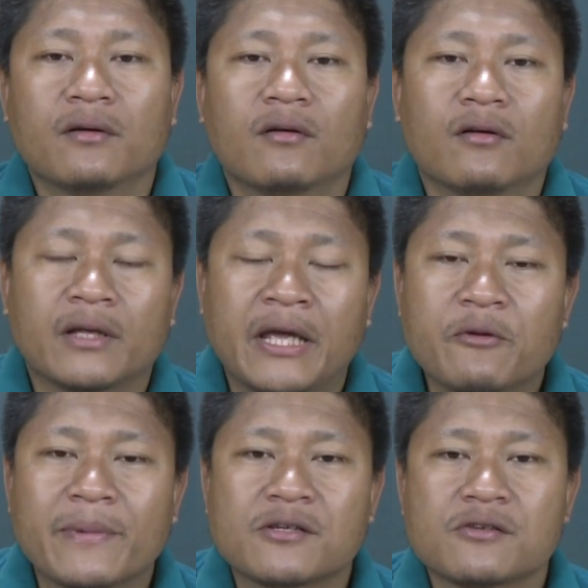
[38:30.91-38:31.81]
or
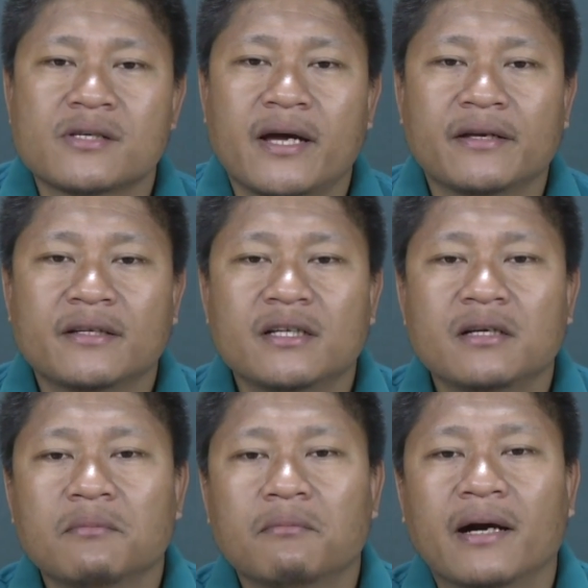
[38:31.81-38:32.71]
human society
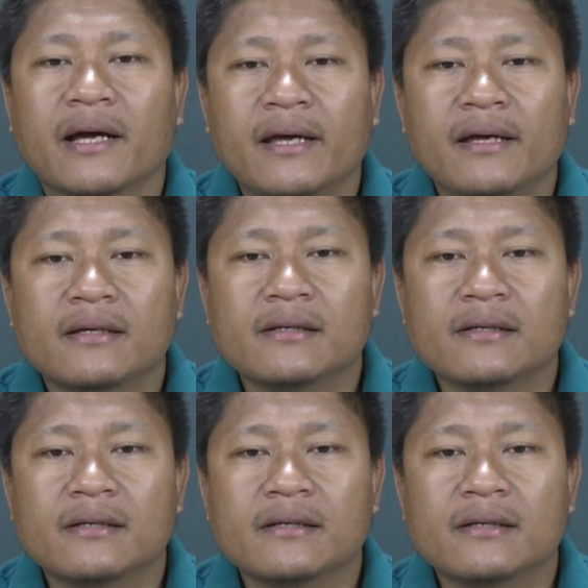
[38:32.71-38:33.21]
by